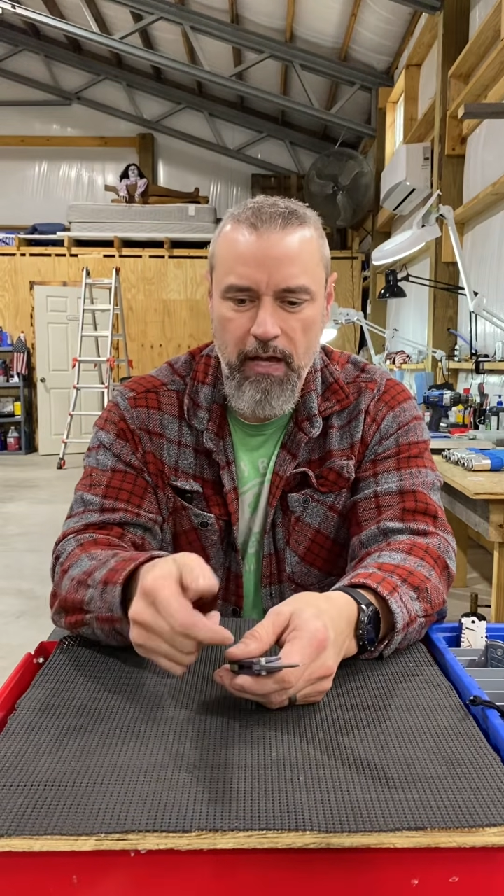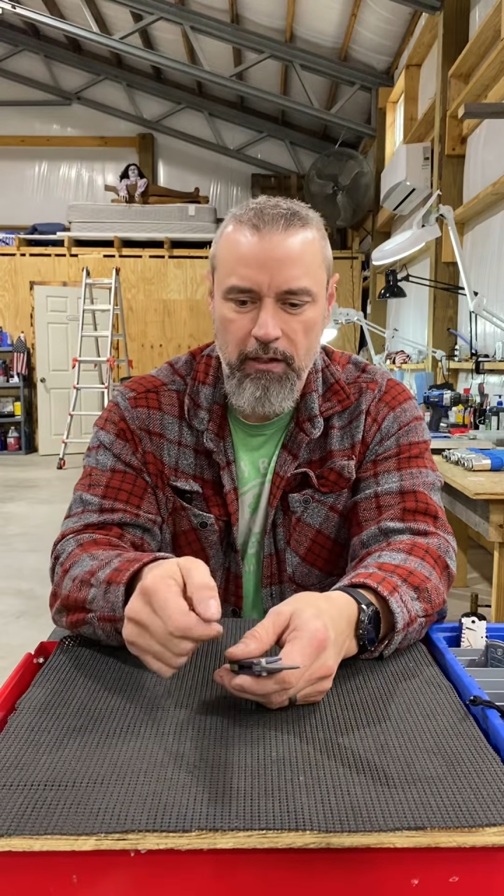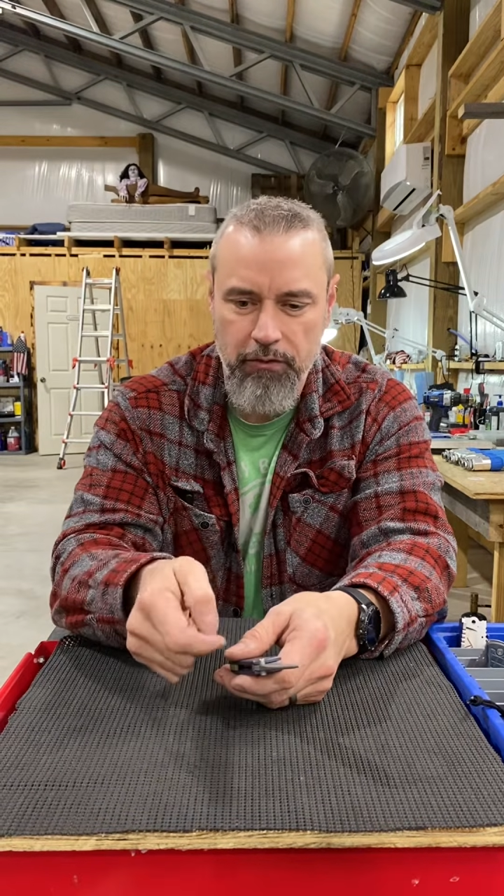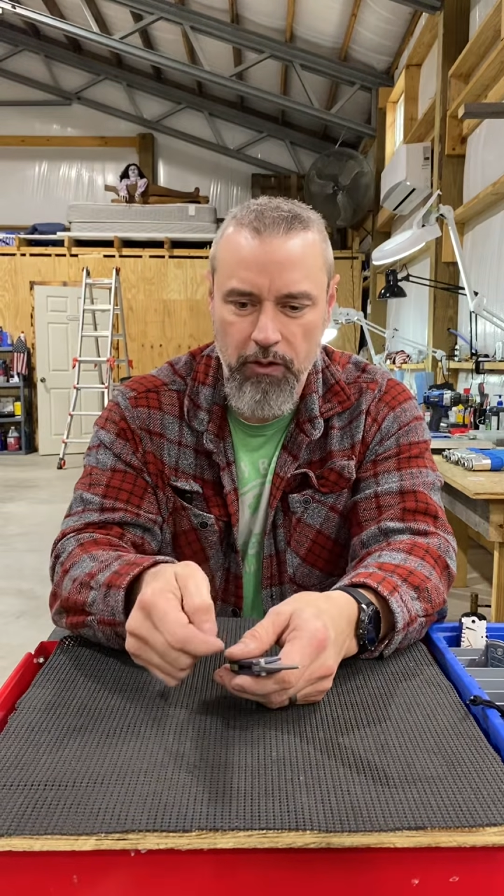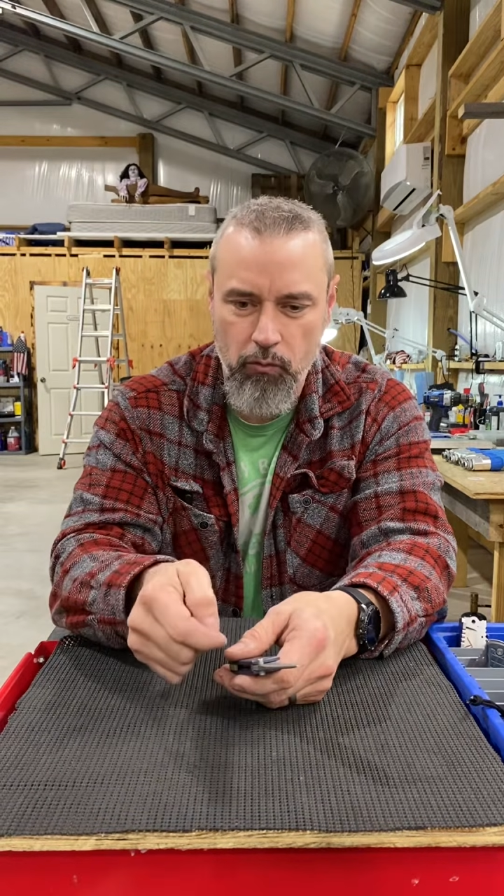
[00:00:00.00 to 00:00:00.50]
kind
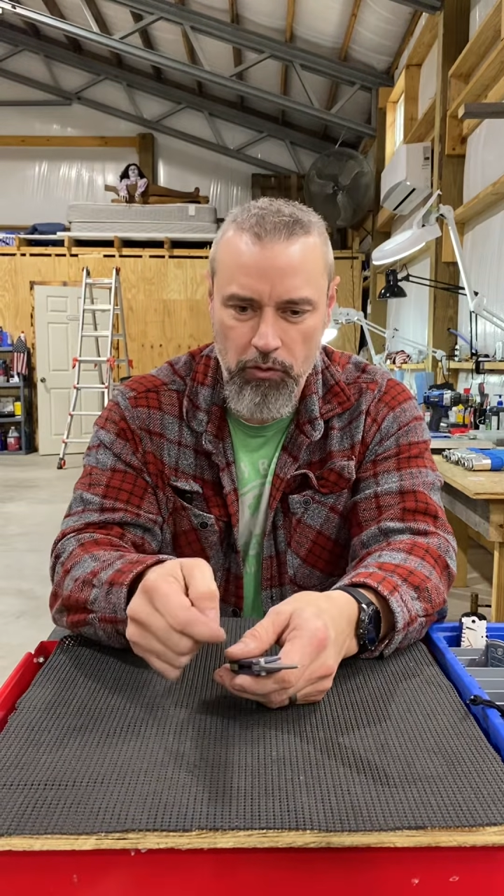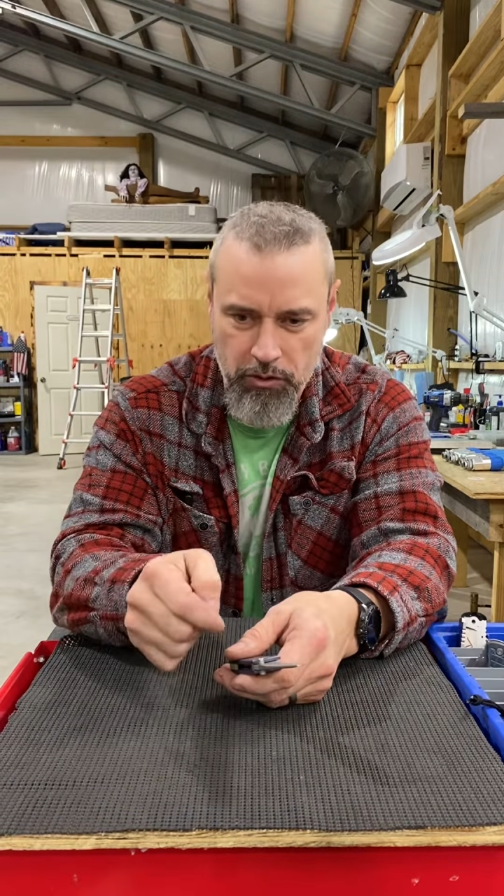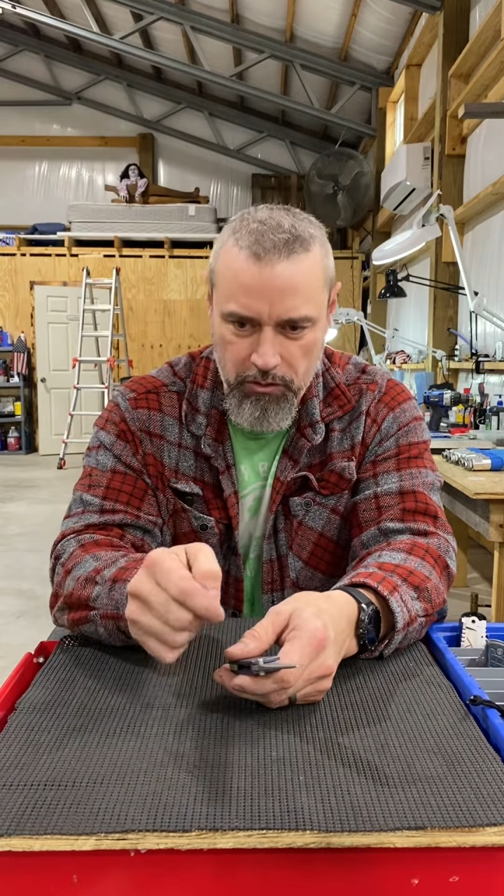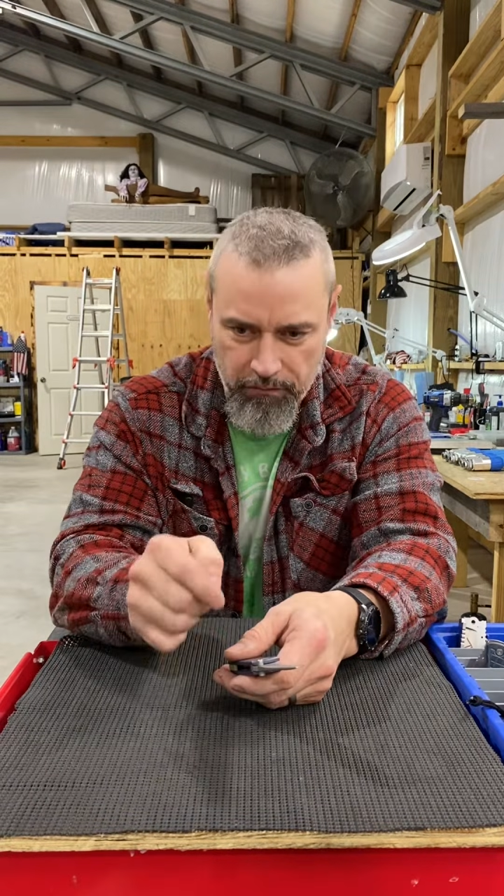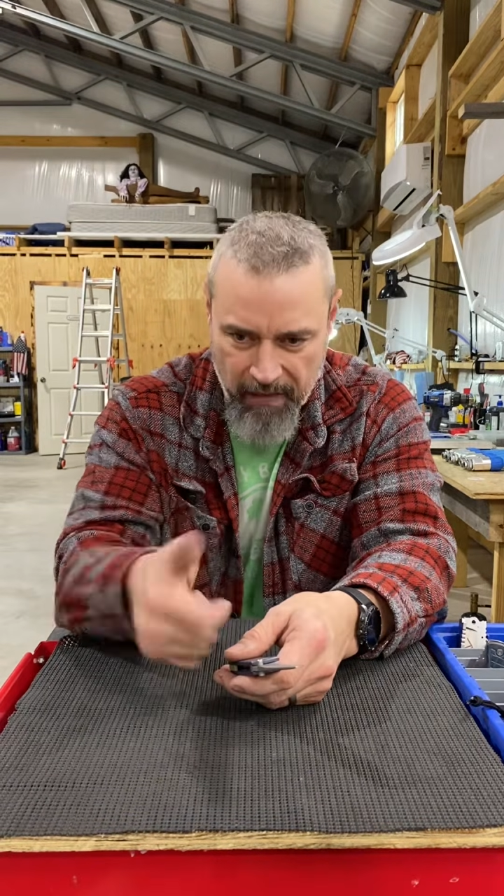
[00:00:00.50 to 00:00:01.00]
of thing where
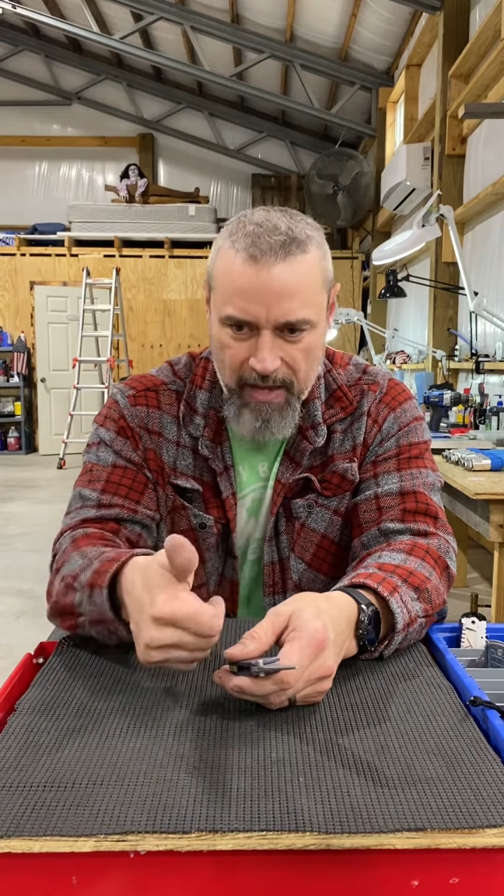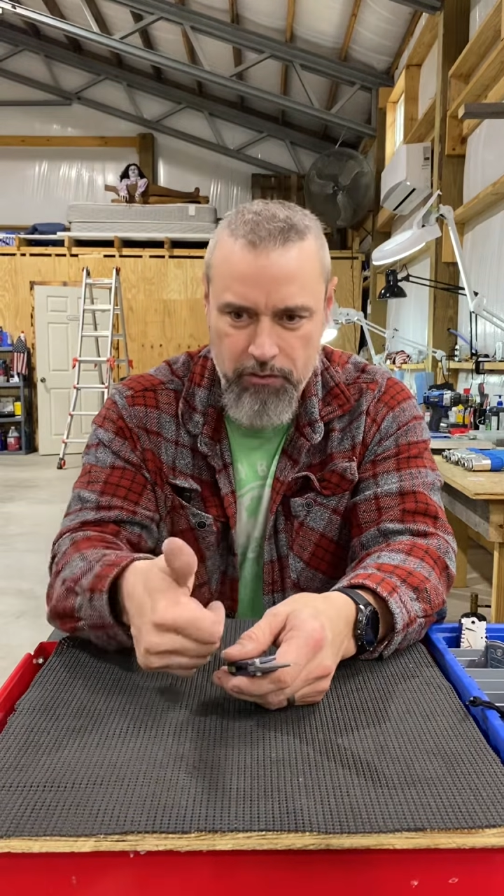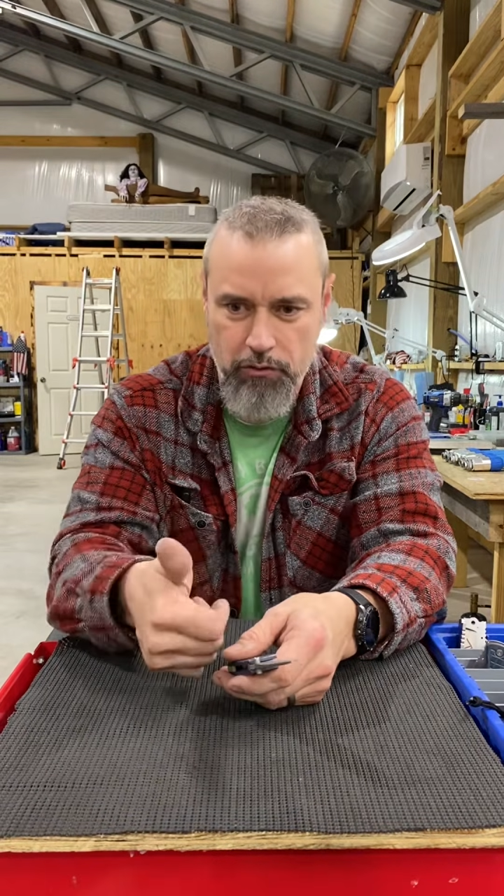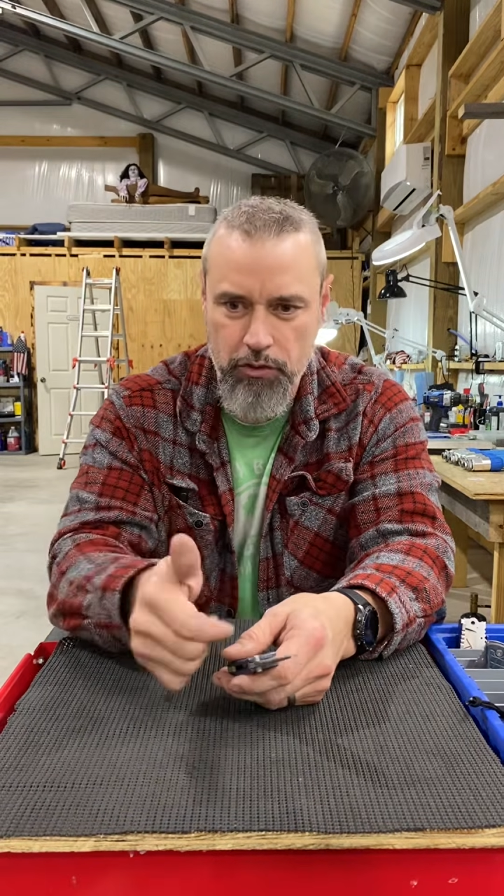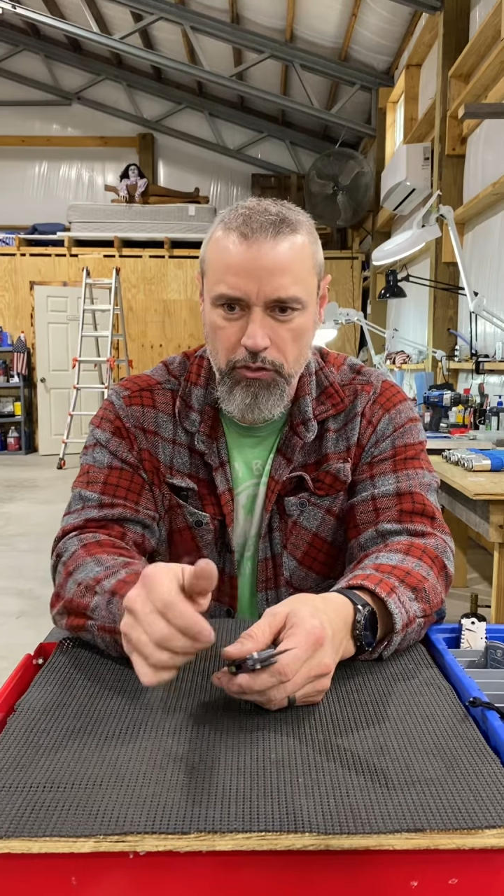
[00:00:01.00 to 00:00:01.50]
just the
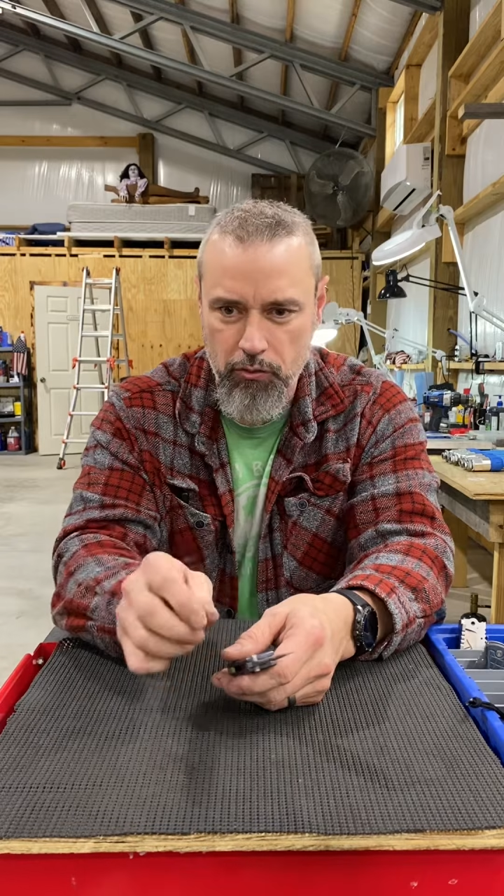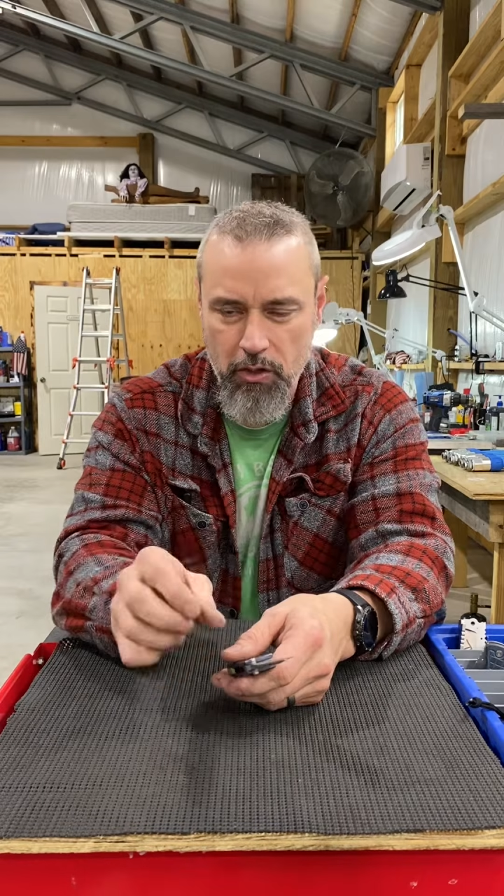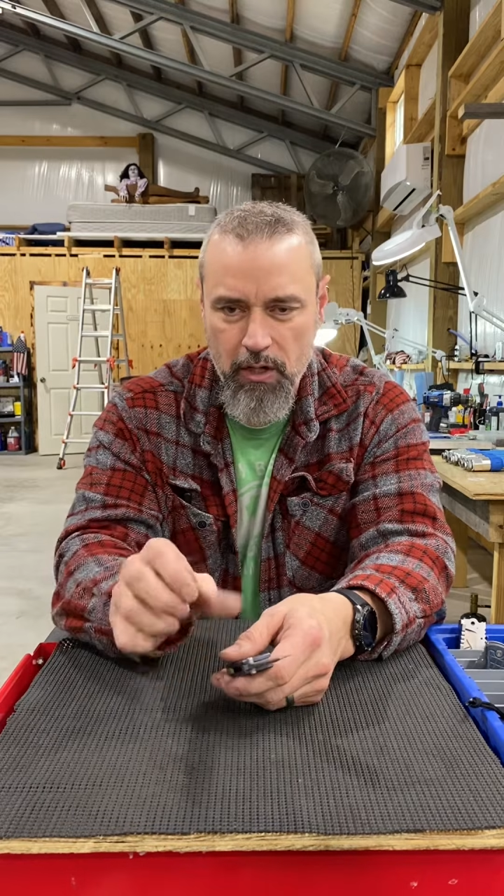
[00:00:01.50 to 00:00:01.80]
faster you